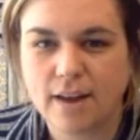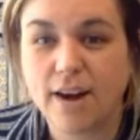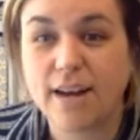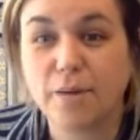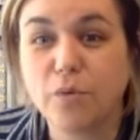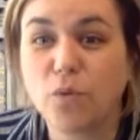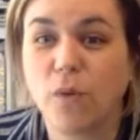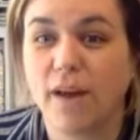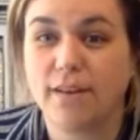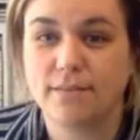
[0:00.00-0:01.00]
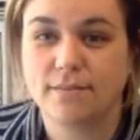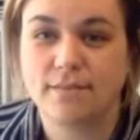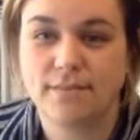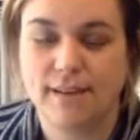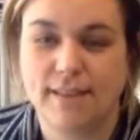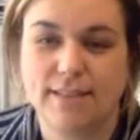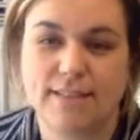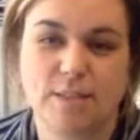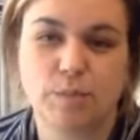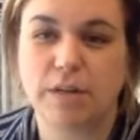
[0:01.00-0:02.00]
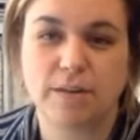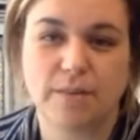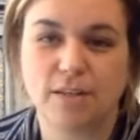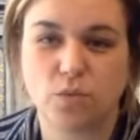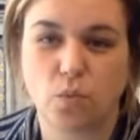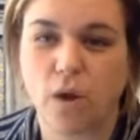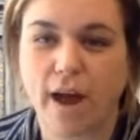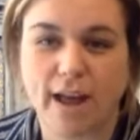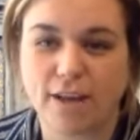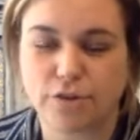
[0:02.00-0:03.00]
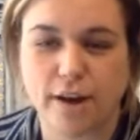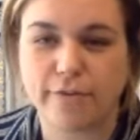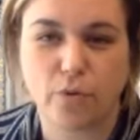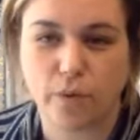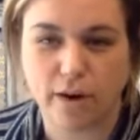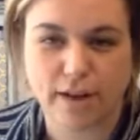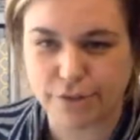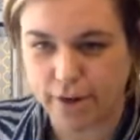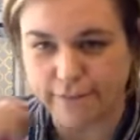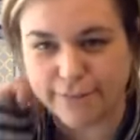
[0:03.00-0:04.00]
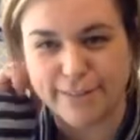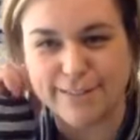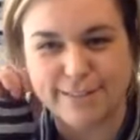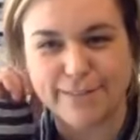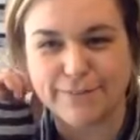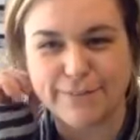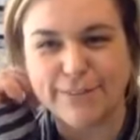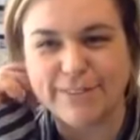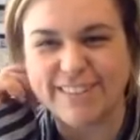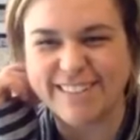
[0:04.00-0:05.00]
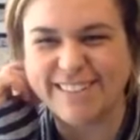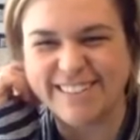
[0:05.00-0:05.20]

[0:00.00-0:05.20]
All right, number one, and this is pretty much why I travel where I travel, is the food.